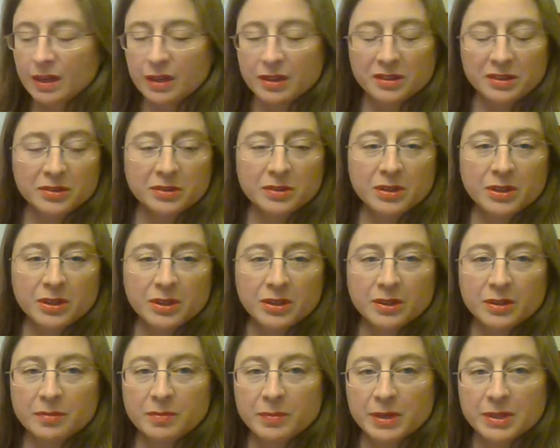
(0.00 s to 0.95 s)
You
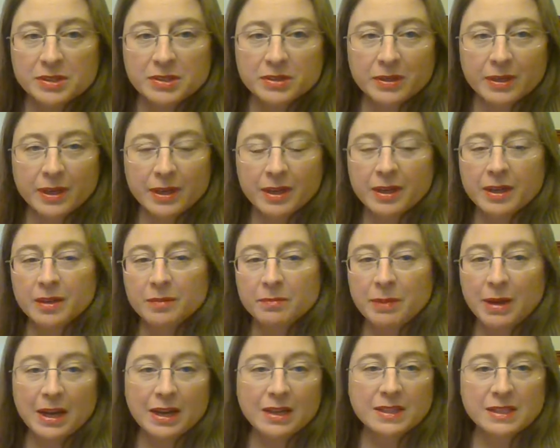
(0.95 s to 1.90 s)
could measure in
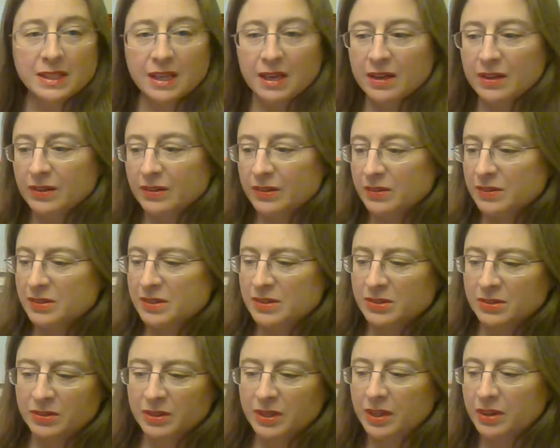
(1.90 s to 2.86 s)
pascals
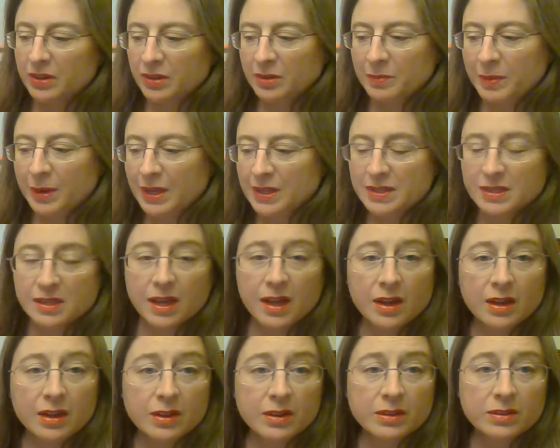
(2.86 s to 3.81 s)
or
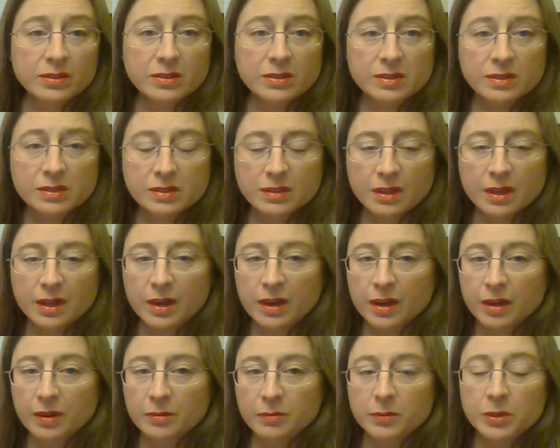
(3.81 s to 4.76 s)
kilopascals,
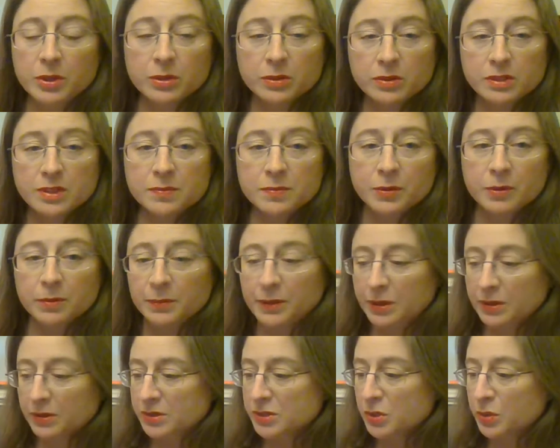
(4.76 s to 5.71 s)
newtons per
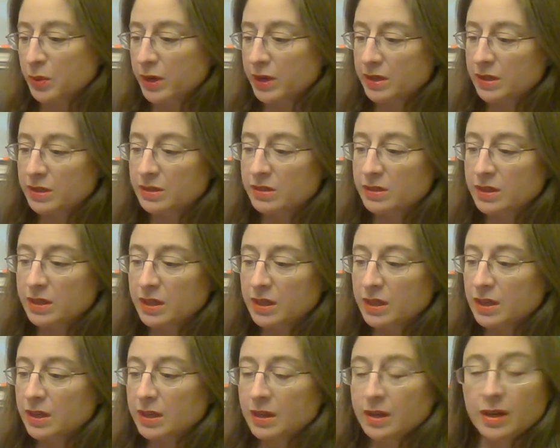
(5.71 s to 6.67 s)
meter squared,
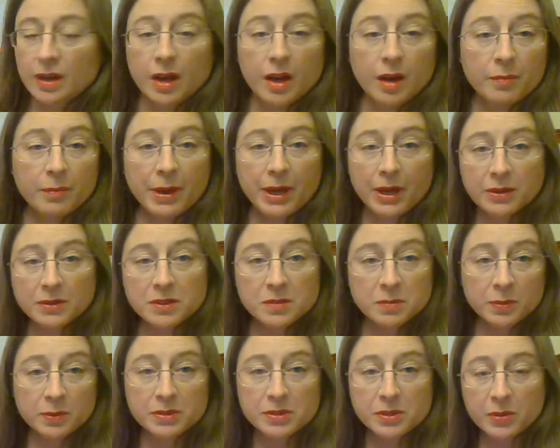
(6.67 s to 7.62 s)
pounds
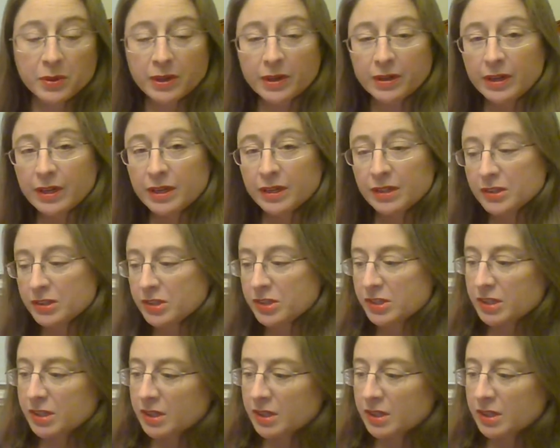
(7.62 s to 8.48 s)
per square inch,